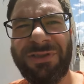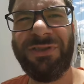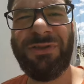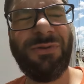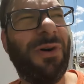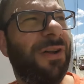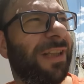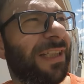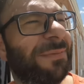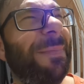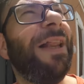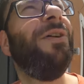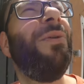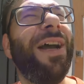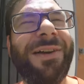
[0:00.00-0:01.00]
to all this.
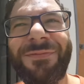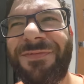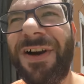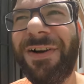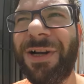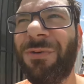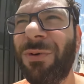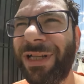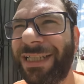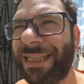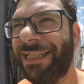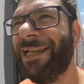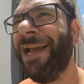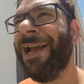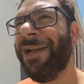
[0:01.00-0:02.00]
By the way, very
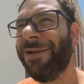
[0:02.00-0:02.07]
windy.